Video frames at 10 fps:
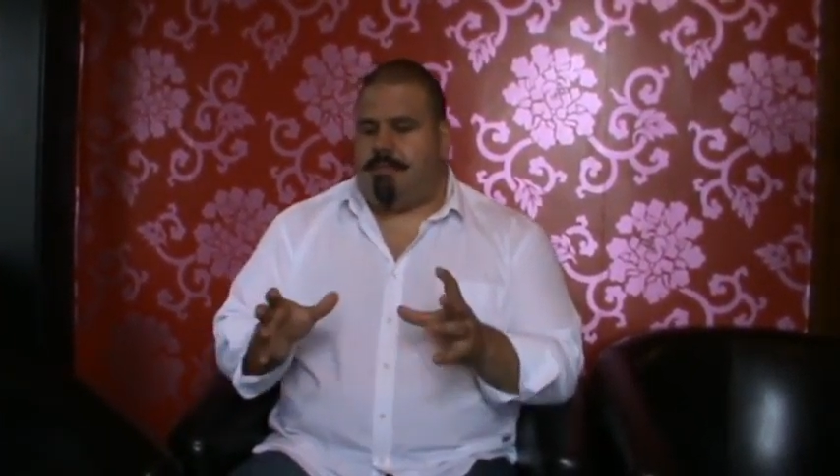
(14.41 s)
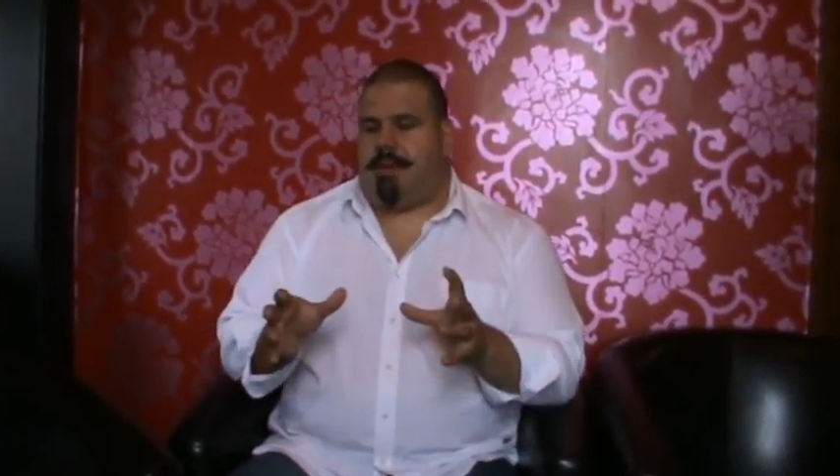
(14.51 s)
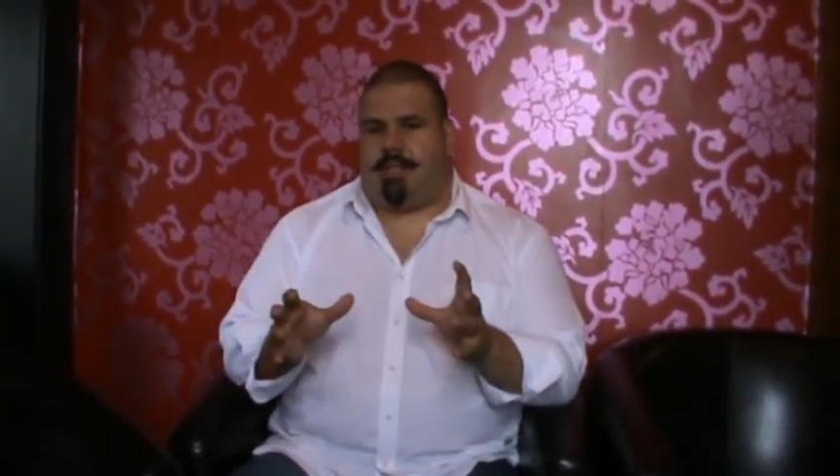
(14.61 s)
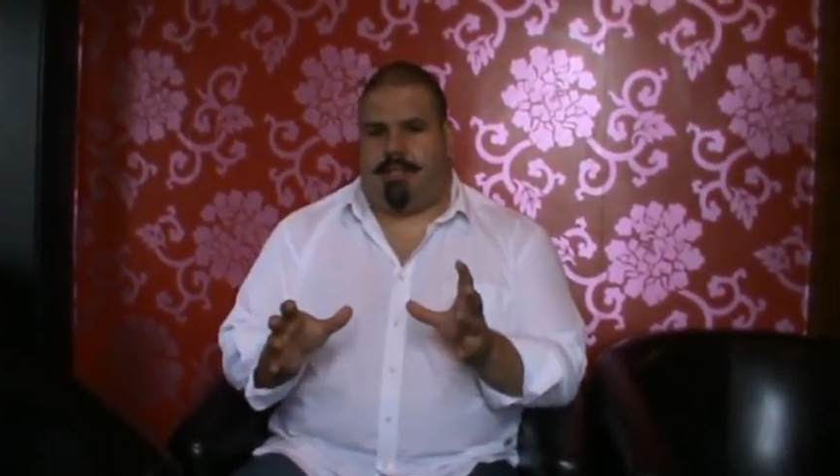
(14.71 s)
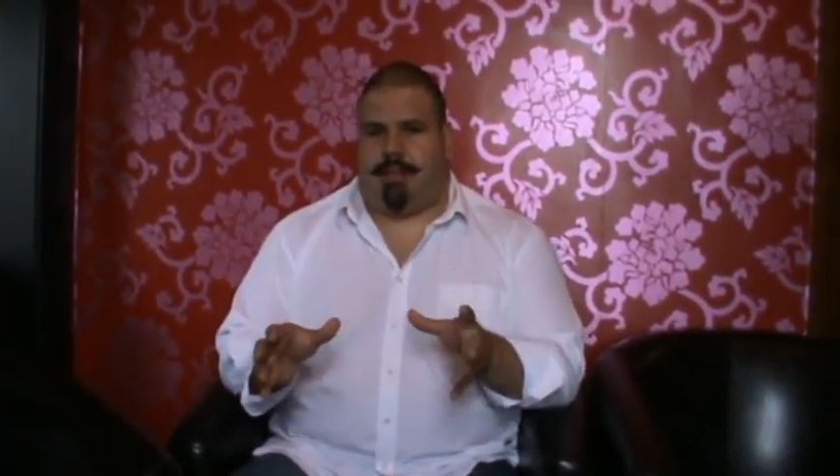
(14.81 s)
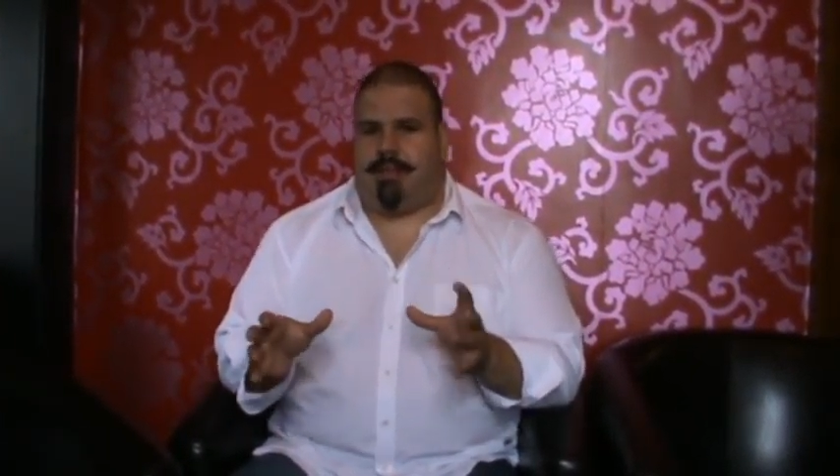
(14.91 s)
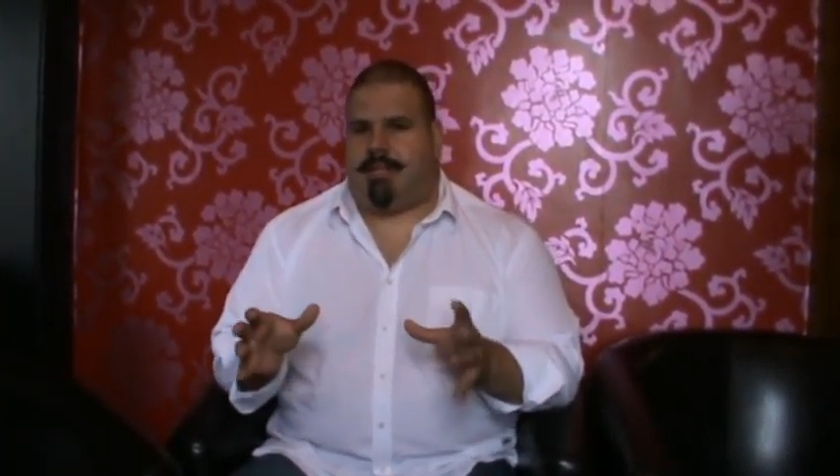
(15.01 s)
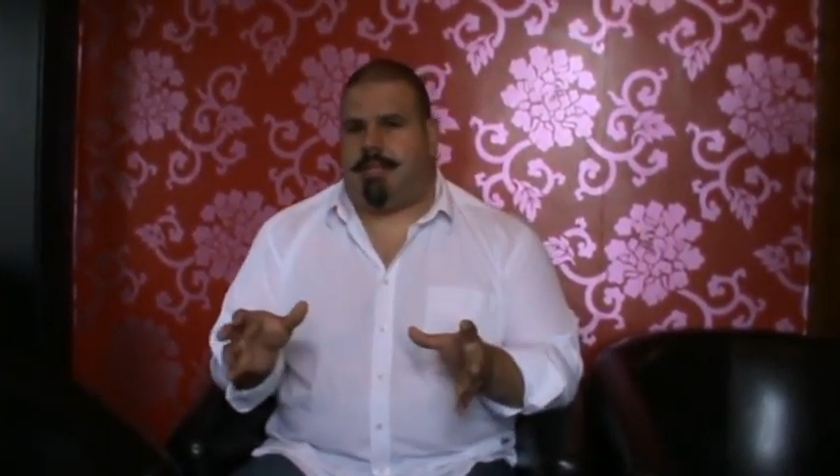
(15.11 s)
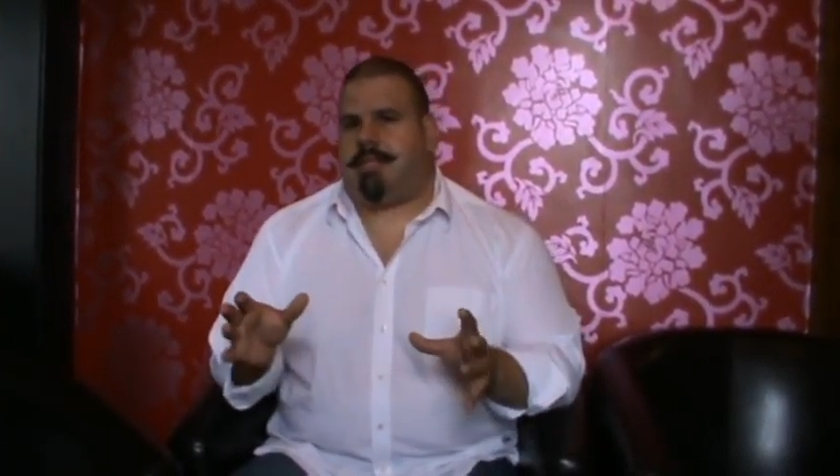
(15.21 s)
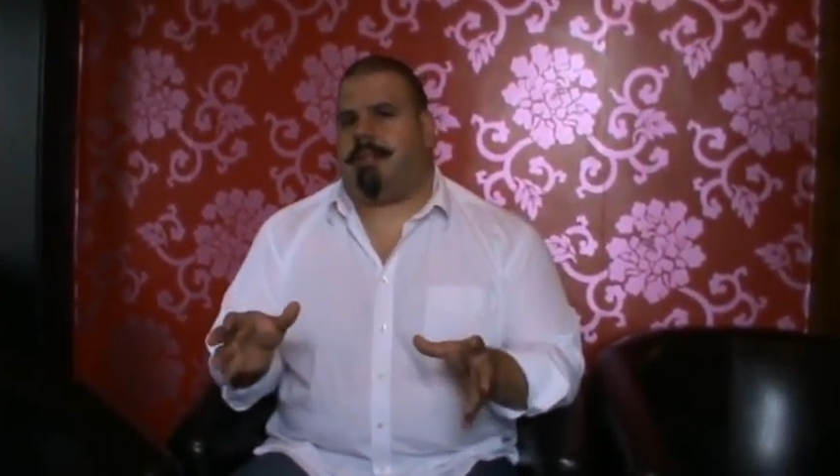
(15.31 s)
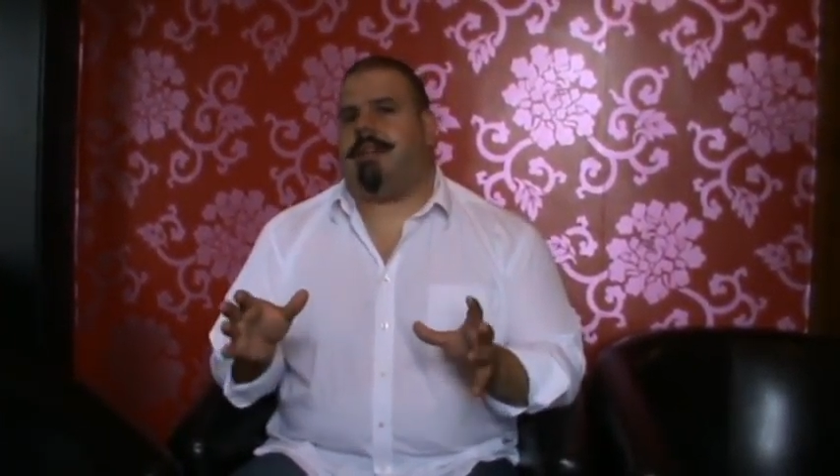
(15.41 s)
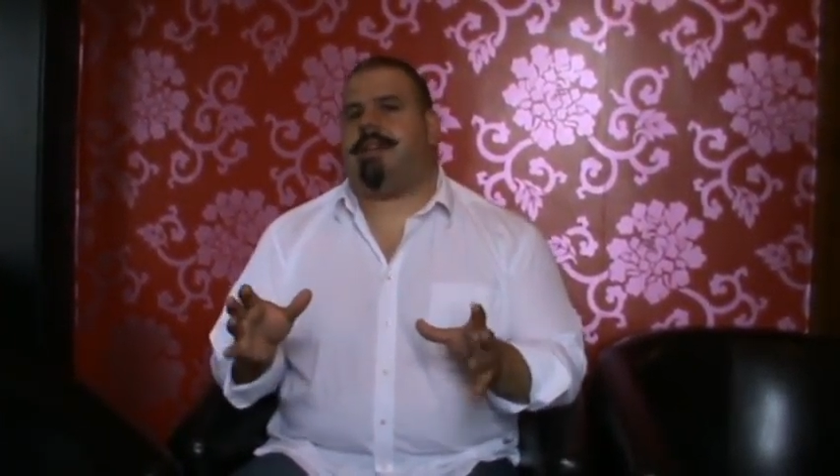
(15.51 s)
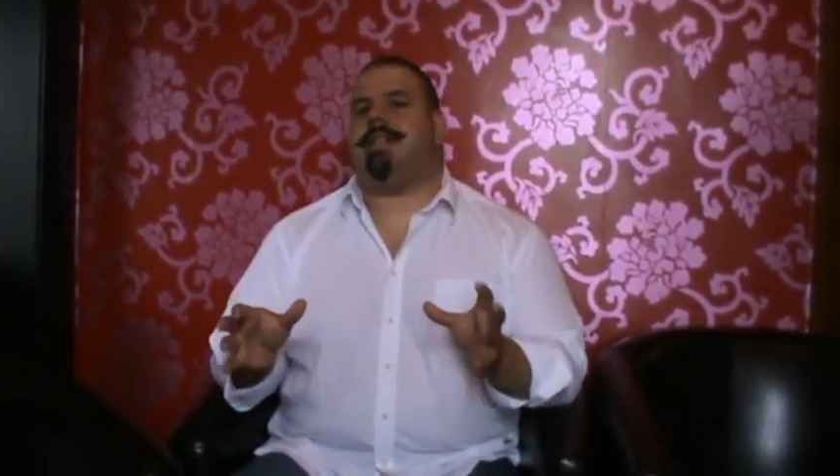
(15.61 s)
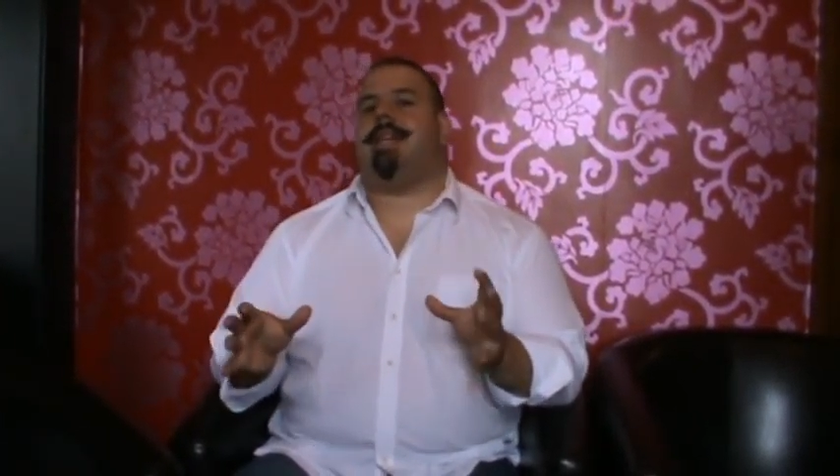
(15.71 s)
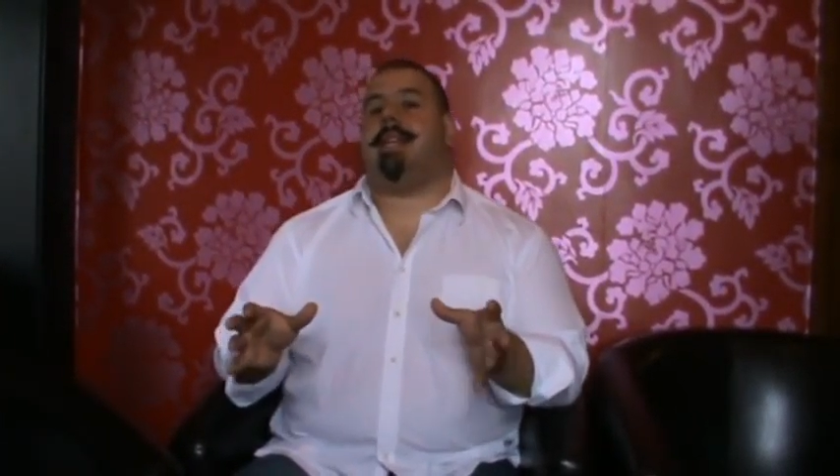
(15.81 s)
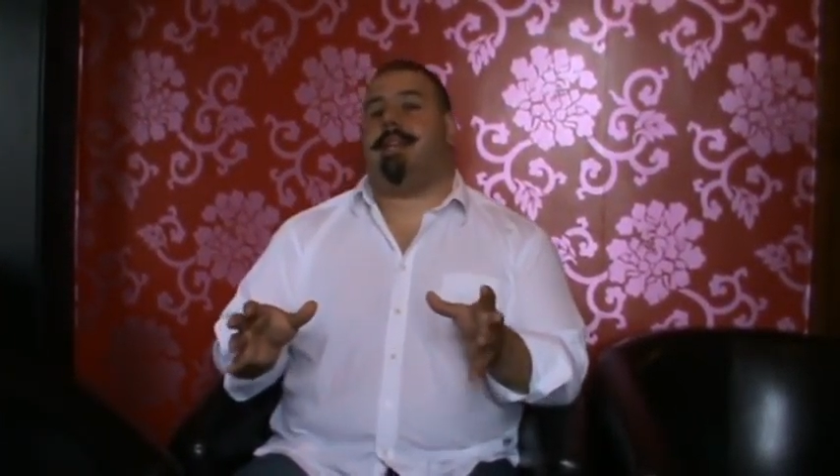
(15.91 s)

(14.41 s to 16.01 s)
but it's not necessarily a dead